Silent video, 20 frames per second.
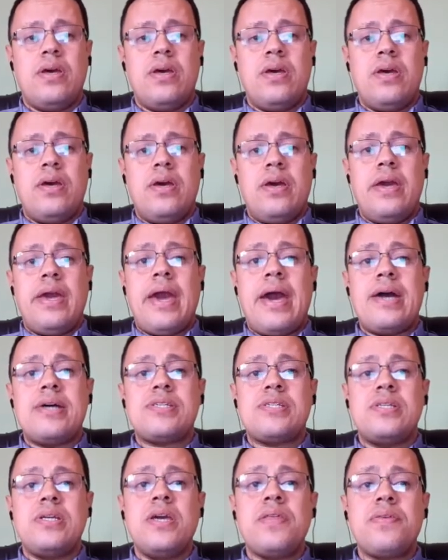He has
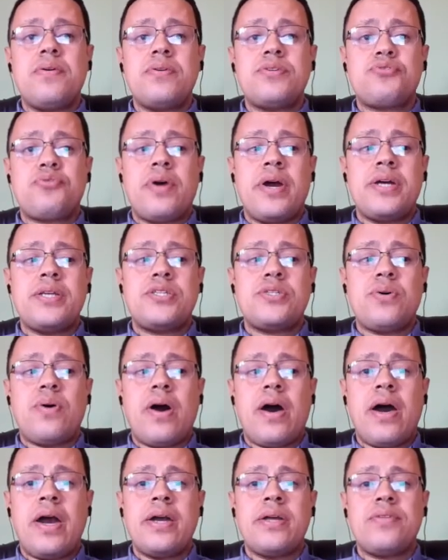neither tried to
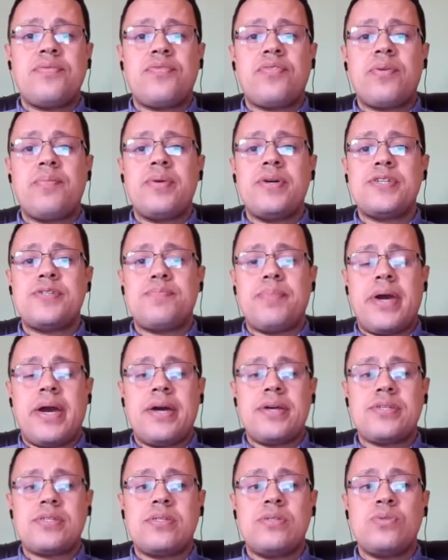hide from his
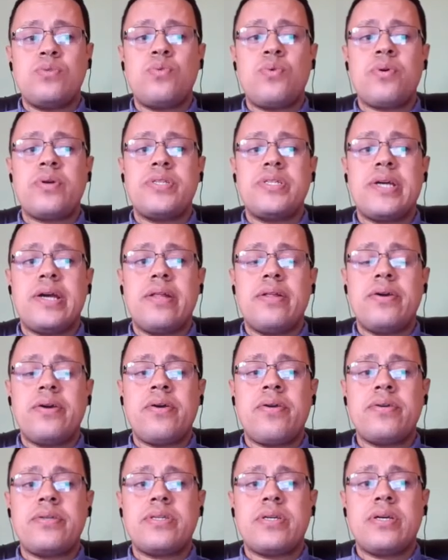past nor
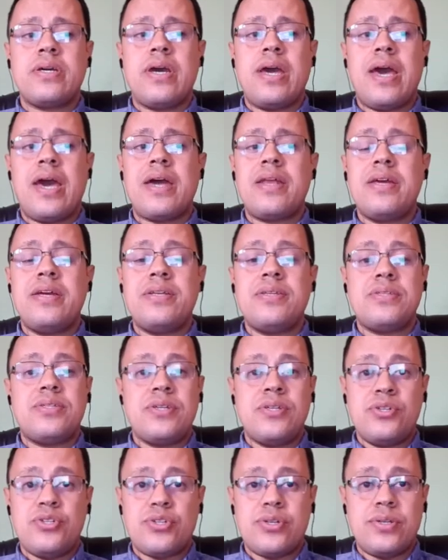declared an
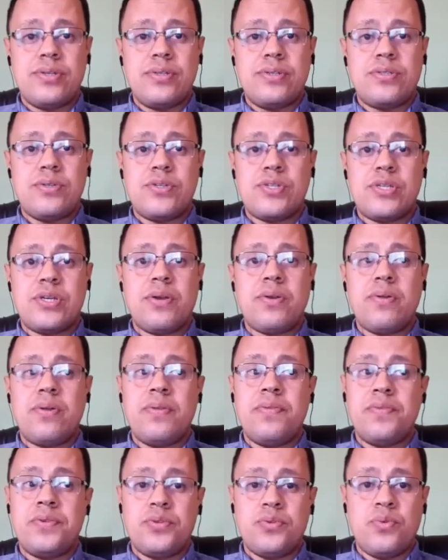intention to settle in
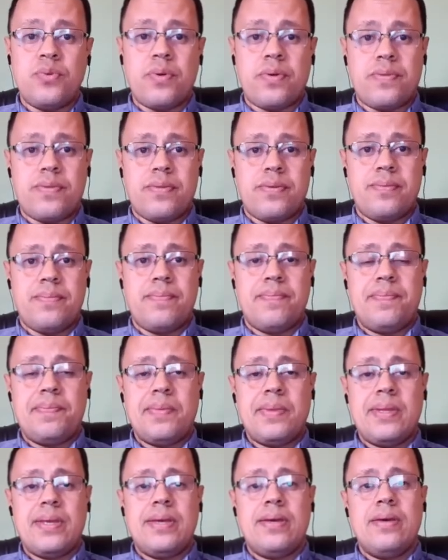the North.
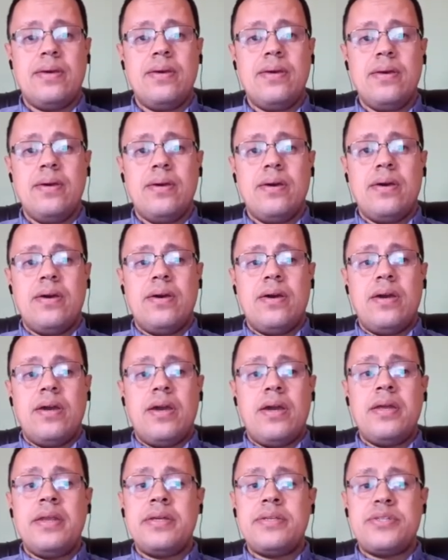
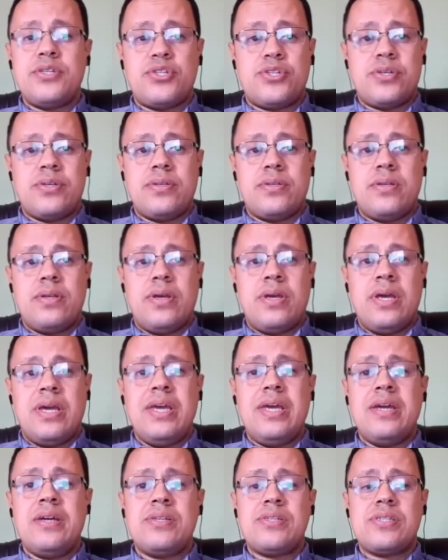In addition,
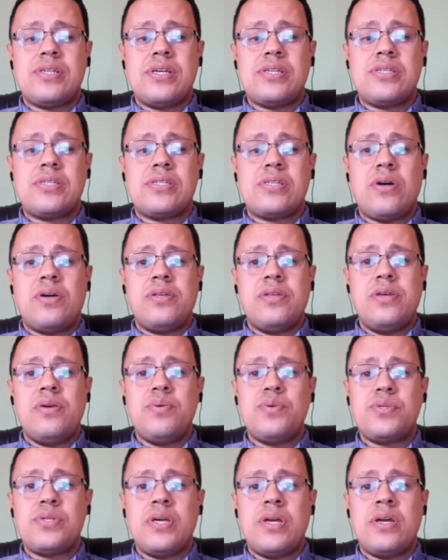he insists on
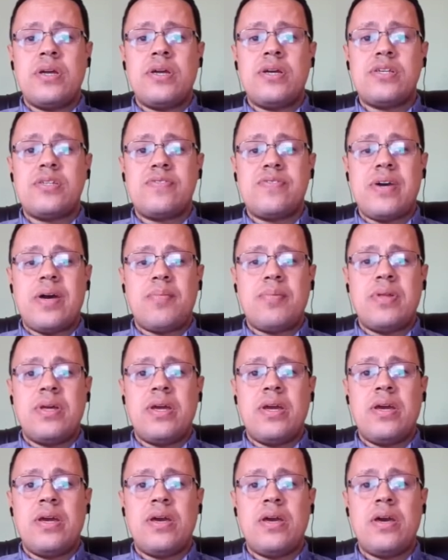using his
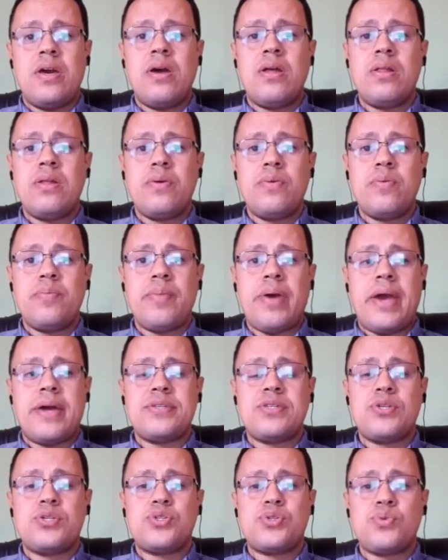family heirloom as
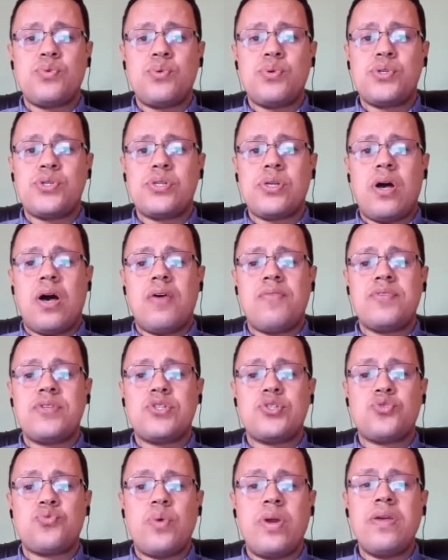a source of
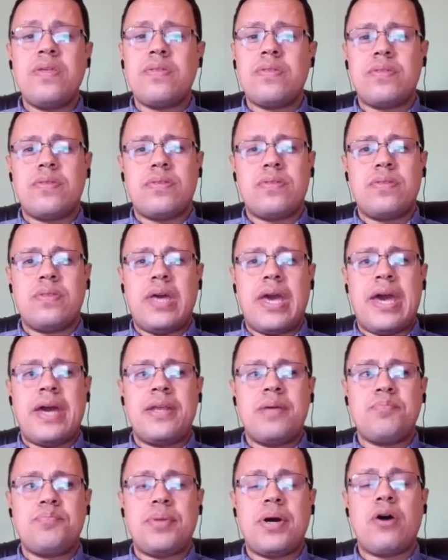strength and
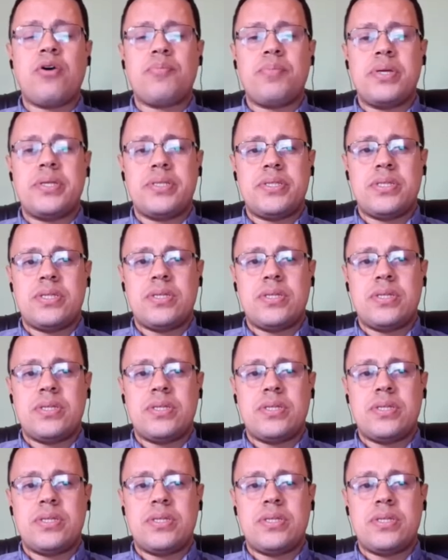empowerment.